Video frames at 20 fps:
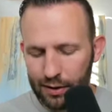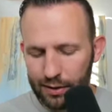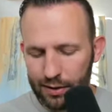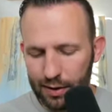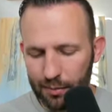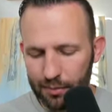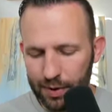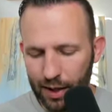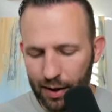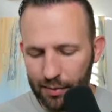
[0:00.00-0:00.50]

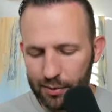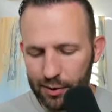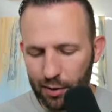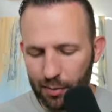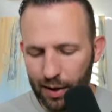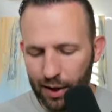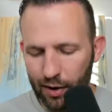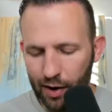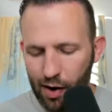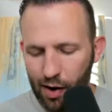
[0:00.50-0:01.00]
Sometimes,
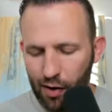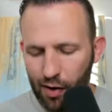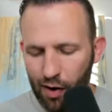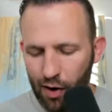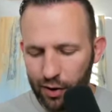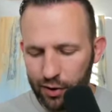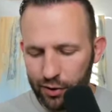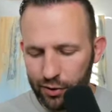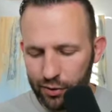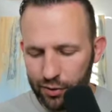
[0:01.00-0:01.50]
no matter how
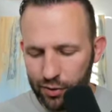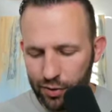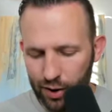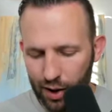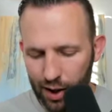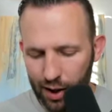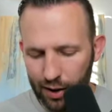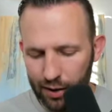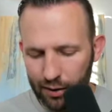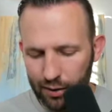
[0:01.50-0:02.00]
hard you
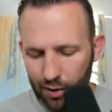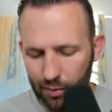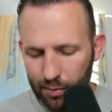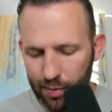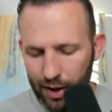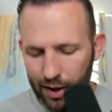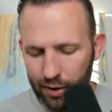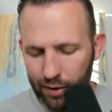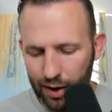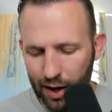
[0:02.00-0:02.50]
try, no
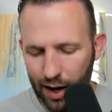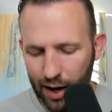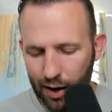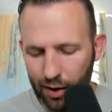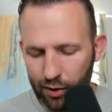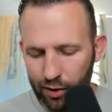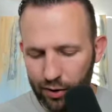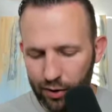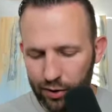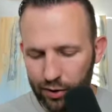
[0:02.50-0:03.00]
matter
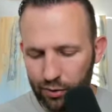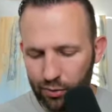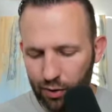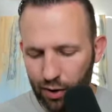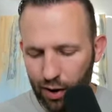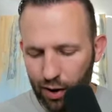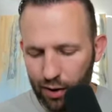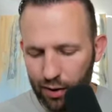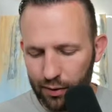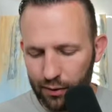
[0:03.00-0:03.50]
how good you
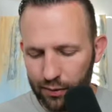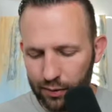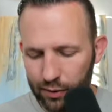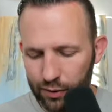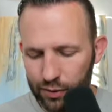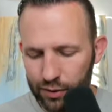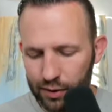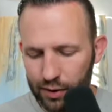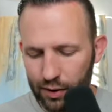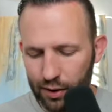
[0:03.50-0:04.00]
are,
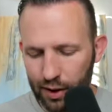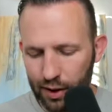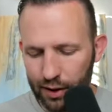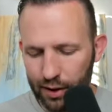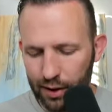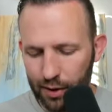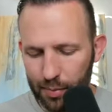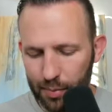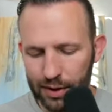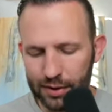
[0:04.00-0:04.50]
you still
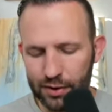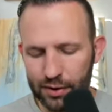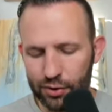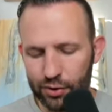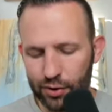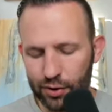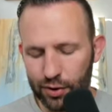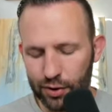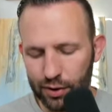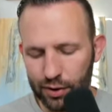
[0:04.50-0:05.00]
end up as a
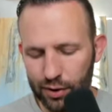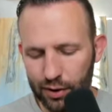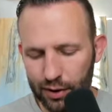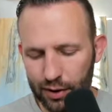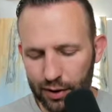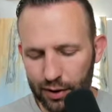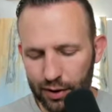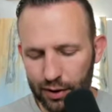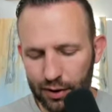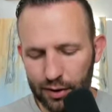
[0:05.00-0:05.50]
sugar
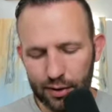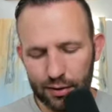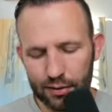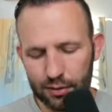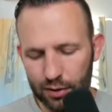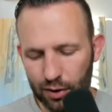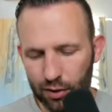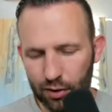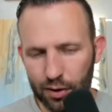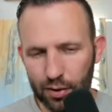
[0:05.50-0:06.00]
cookie.
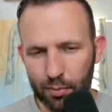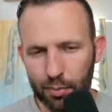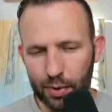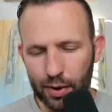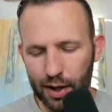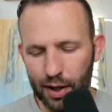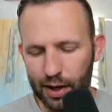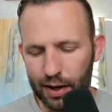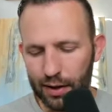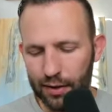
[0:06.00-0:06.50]
Don't
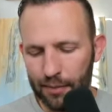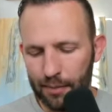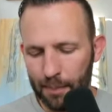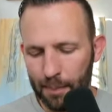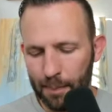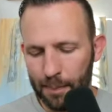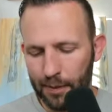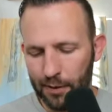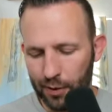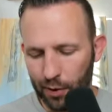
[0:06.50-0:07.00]
complain.
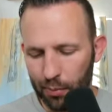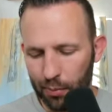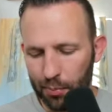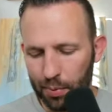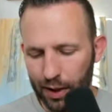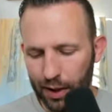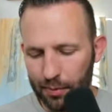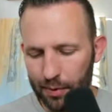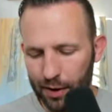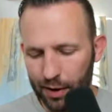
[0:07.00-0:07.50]
Don't
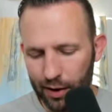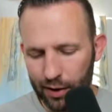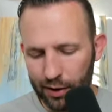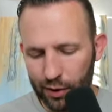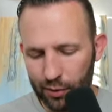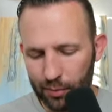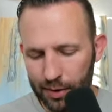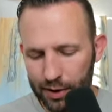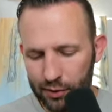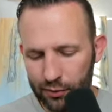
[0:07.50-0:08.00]
blame it
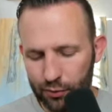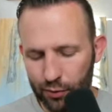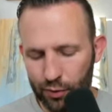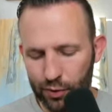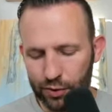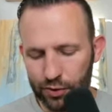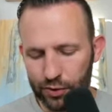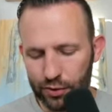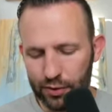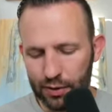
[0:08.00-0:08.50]
on your
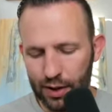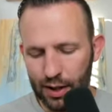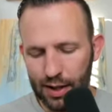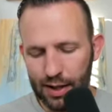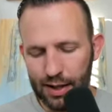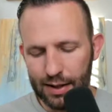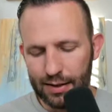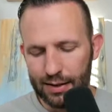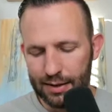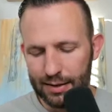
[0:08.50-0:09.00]
misfortune.
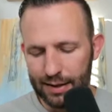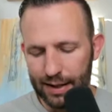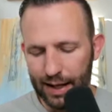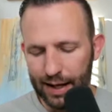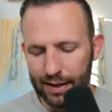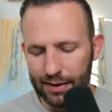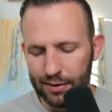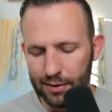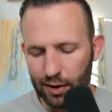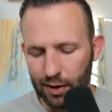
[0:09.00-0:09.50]

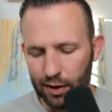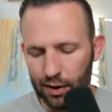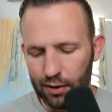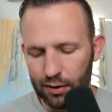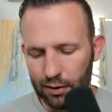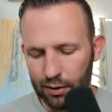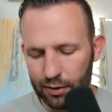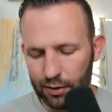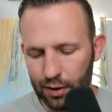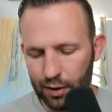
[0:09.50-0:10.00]
Stand
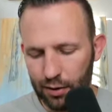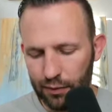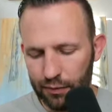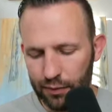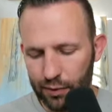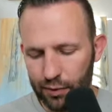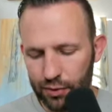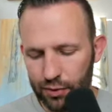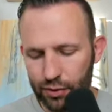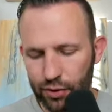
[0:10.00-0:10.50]
tall, look to the
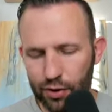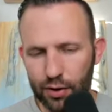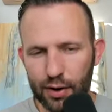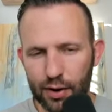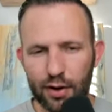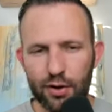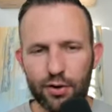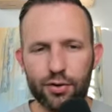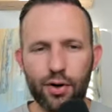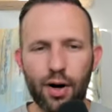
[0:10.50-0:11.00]
future,
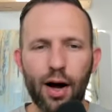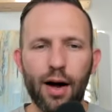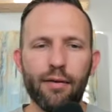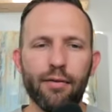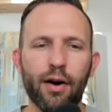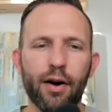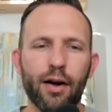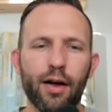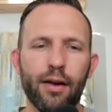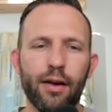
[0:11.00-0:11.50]
and
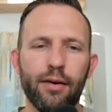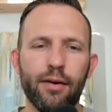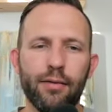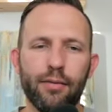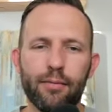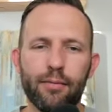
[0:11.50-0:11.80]
drive on.